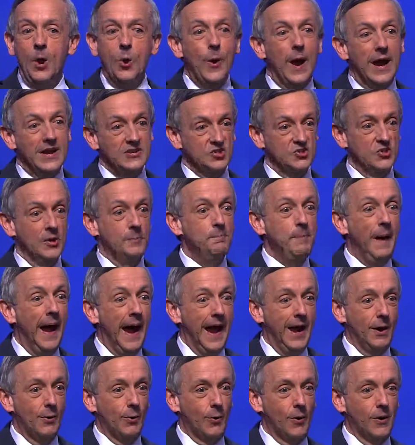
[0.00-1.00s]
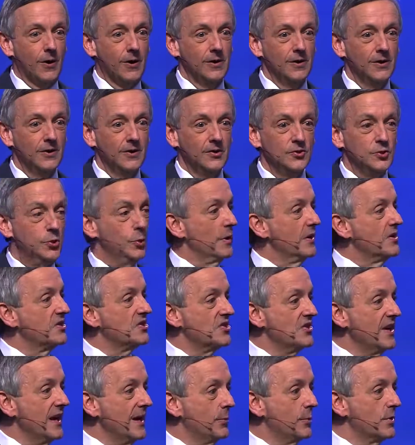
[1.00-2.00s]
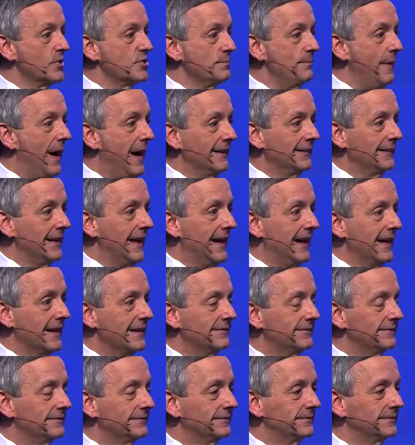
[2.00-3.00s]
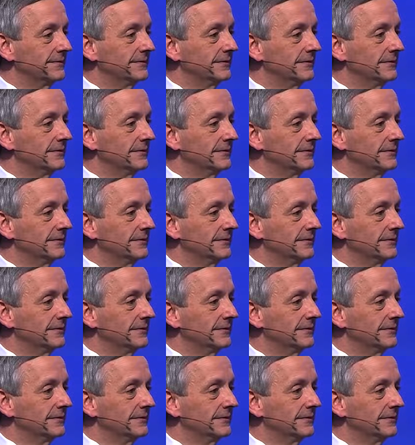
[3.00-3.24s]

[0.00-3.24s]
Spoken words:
who has the power to extinguish my life.